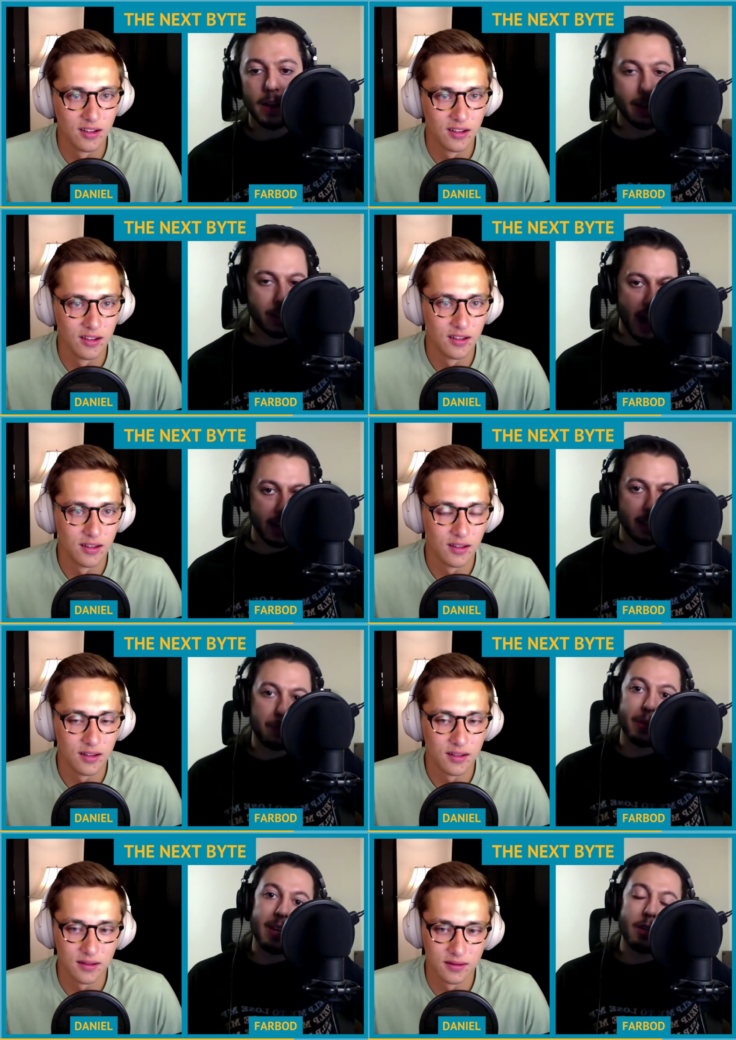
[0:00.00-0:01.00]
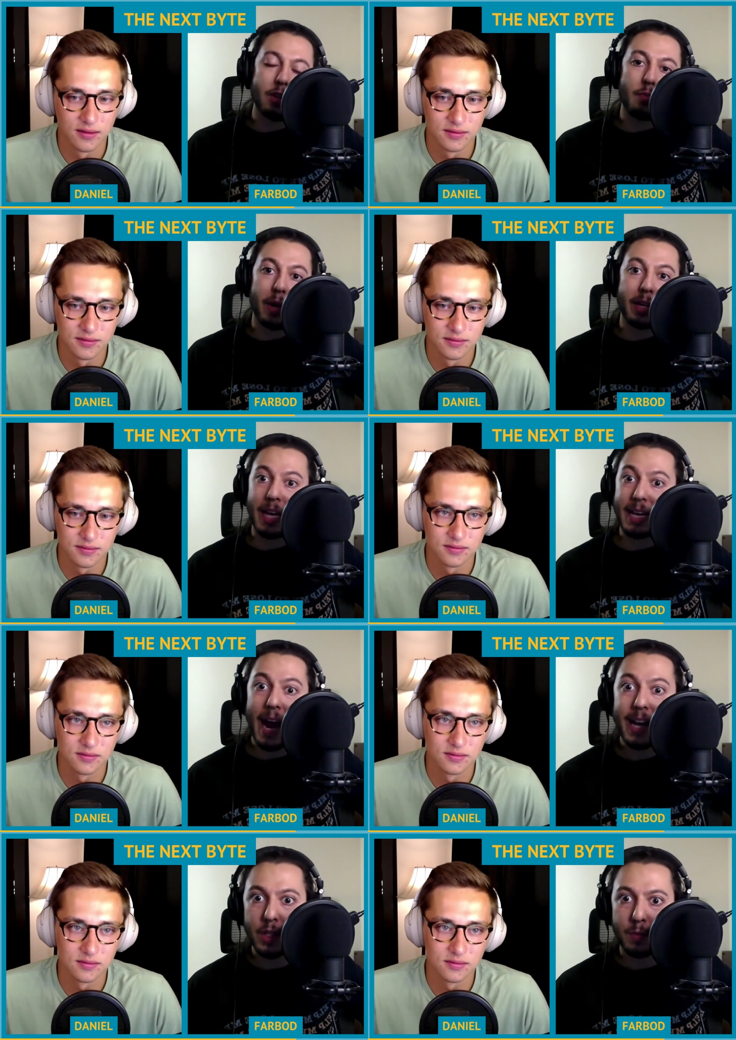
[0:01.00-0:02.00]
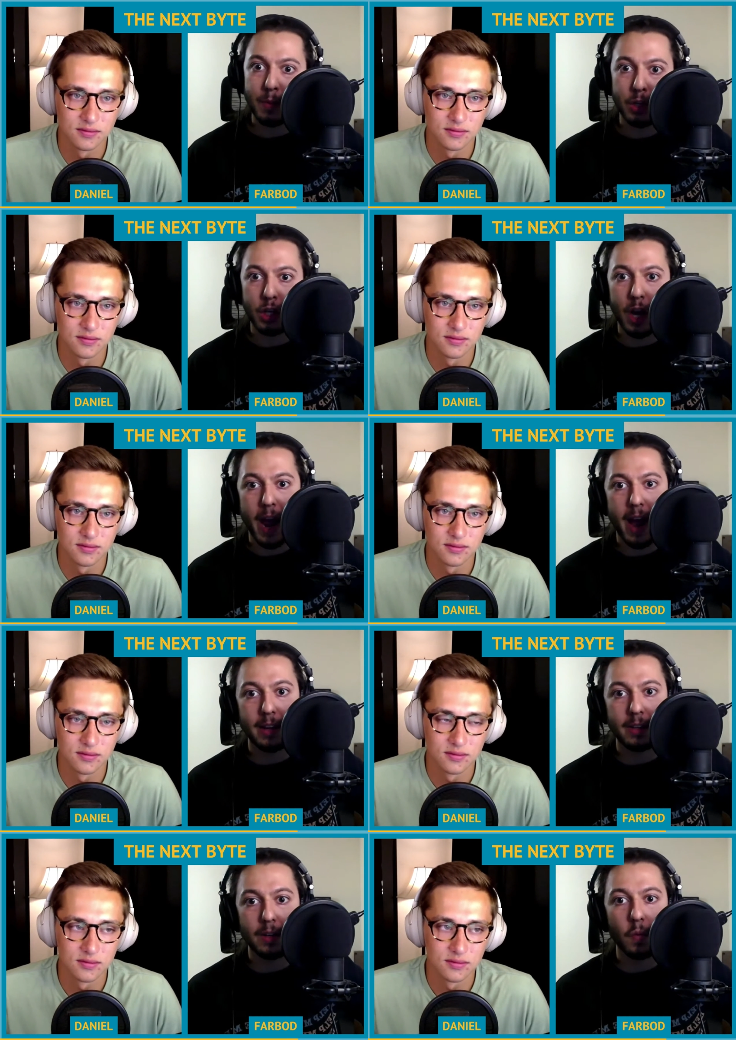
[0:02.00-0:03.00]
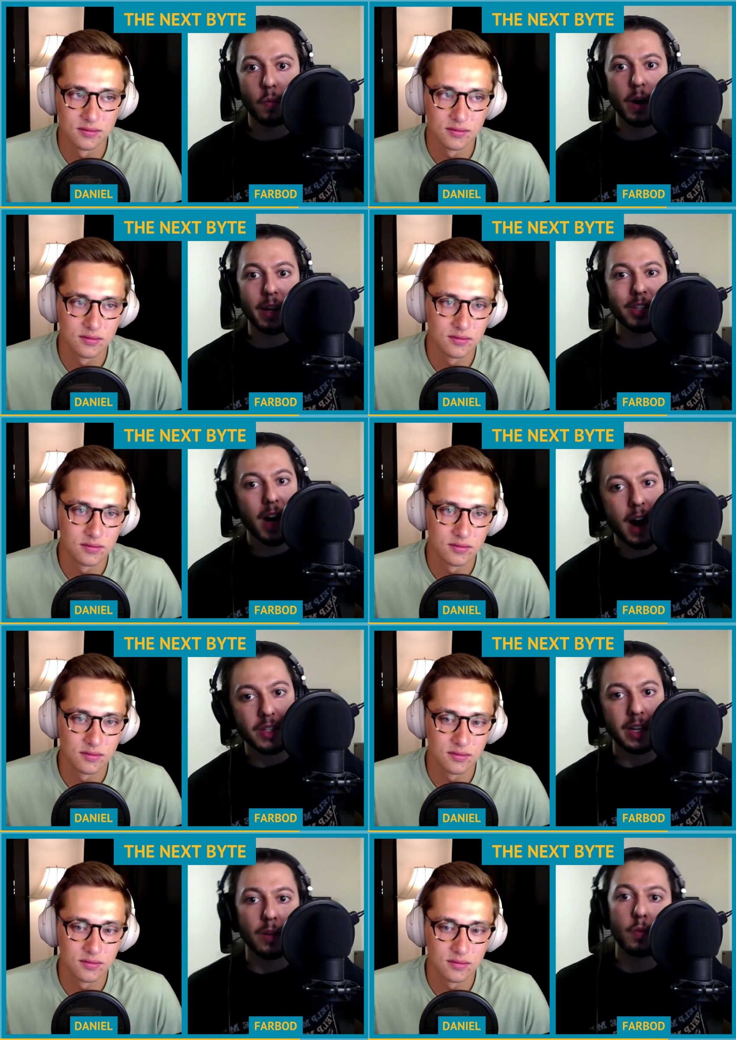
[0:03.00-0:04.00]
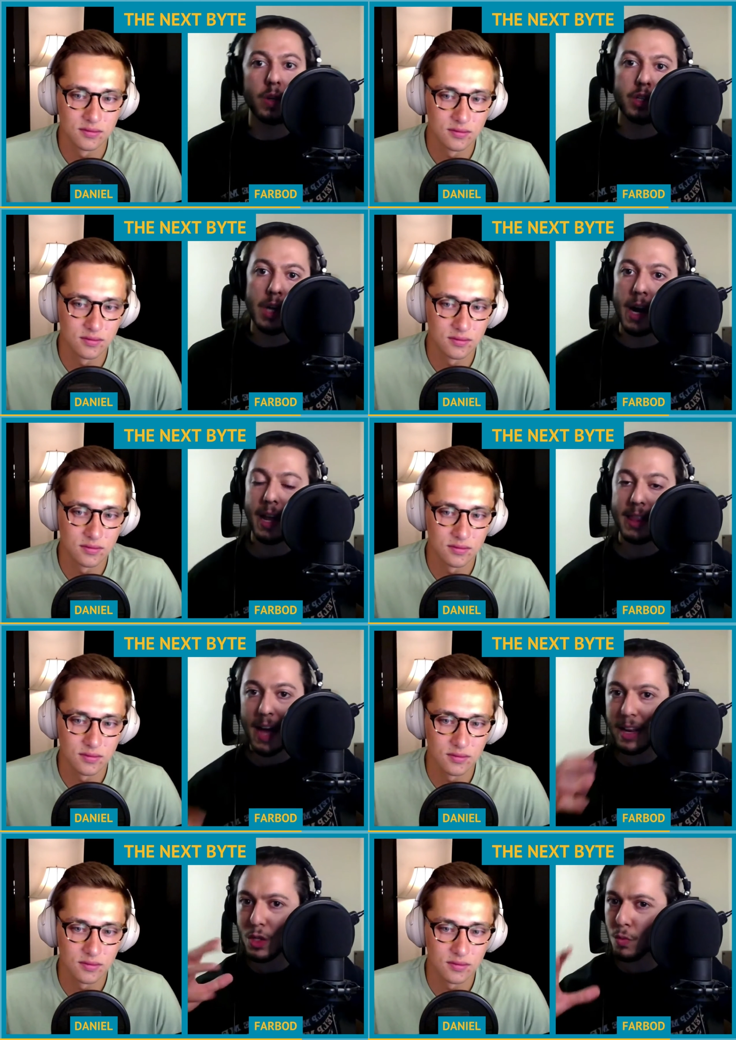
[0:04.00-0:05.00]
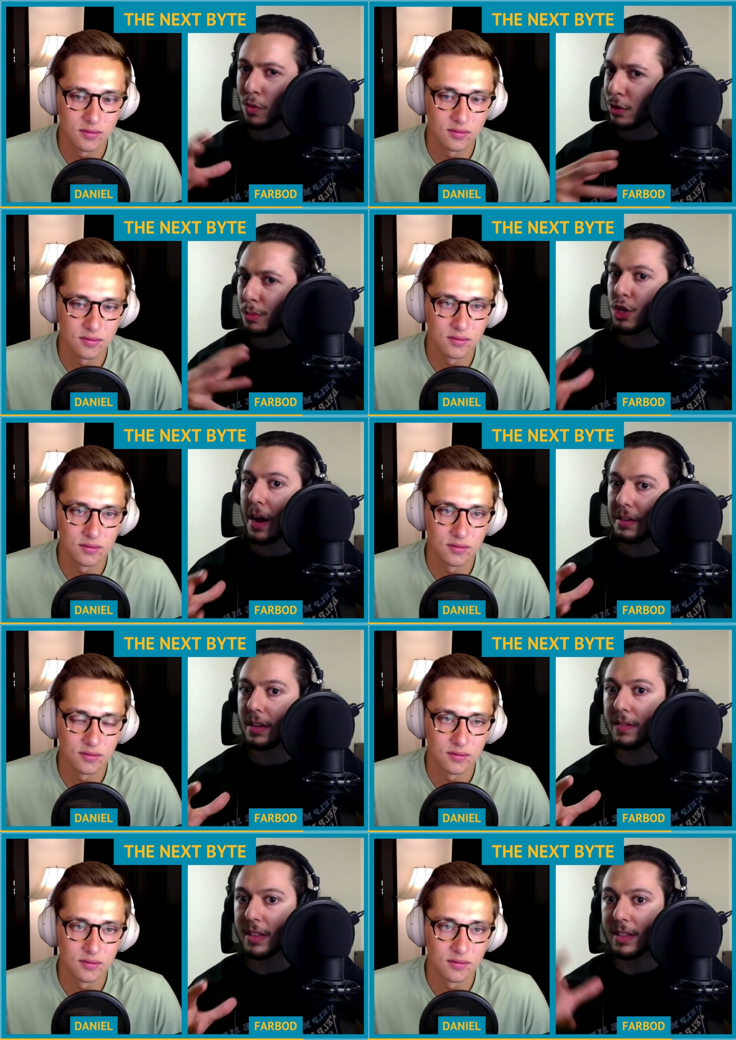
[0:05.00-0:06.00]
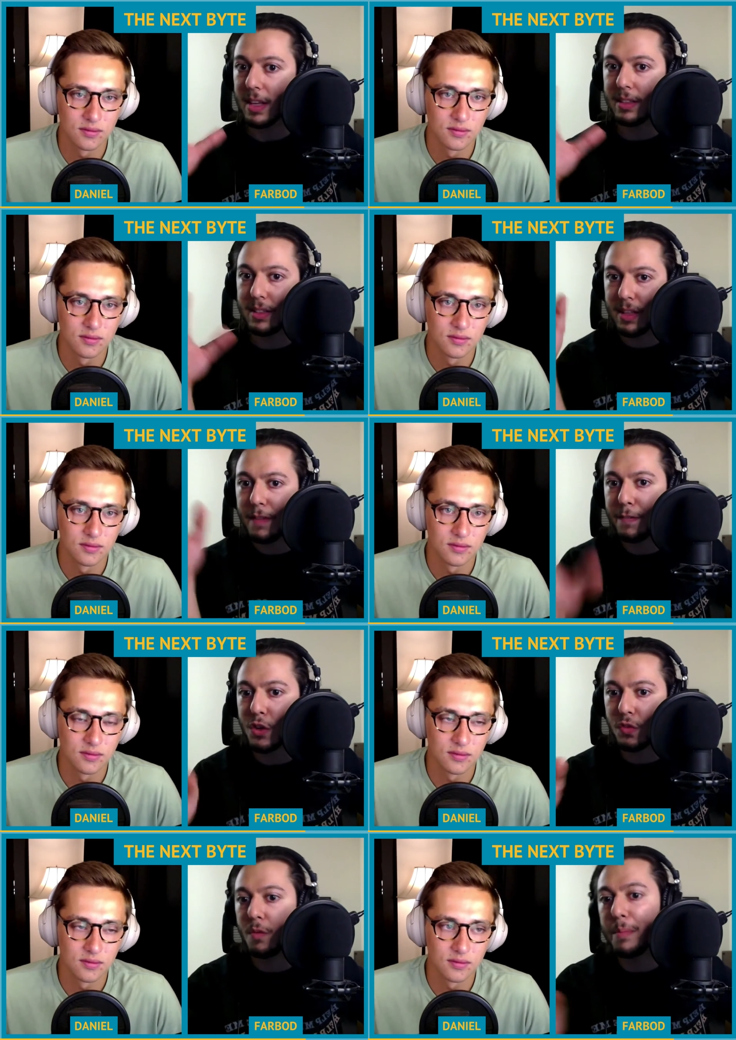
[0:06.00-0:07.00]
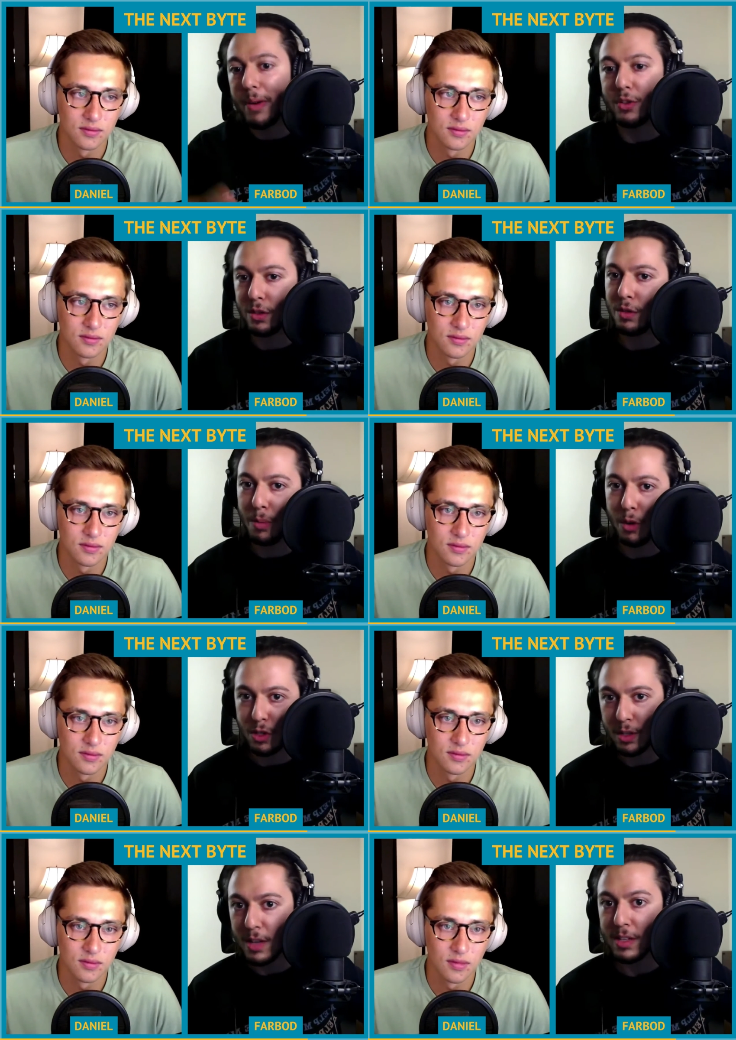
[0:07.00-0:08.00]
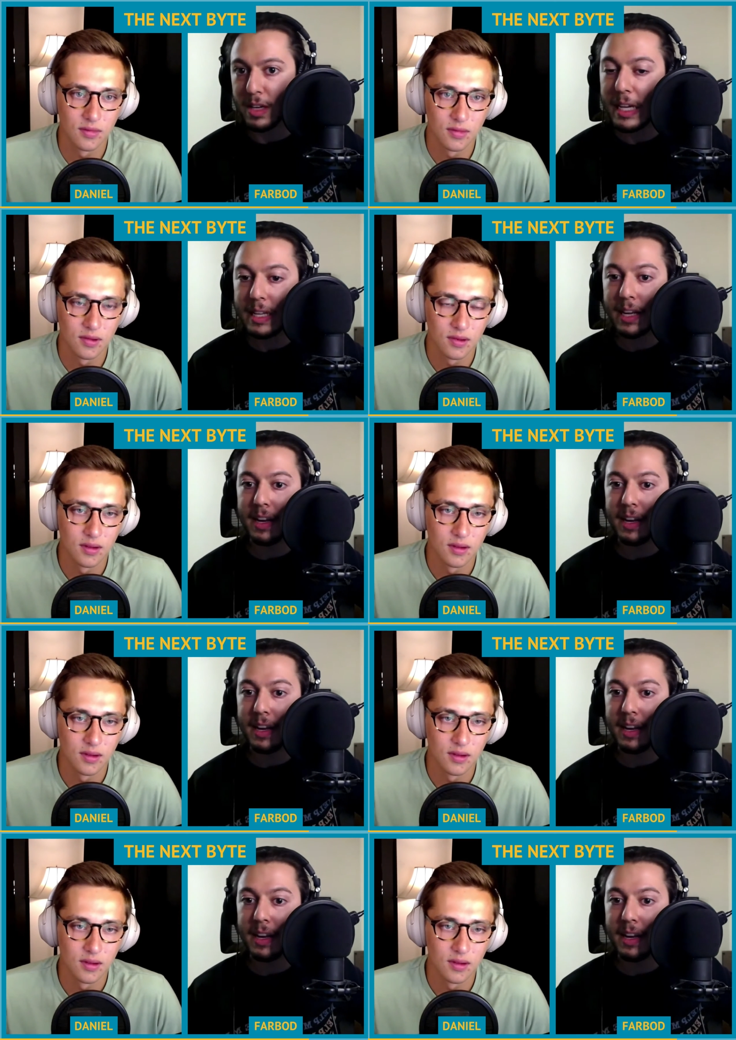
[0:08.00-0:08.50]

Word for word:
Speaker 1: Exactly. But then you bring like hate speech and what is toxic and what is not. And that is more subjective. It differs from person to person, doesn't it?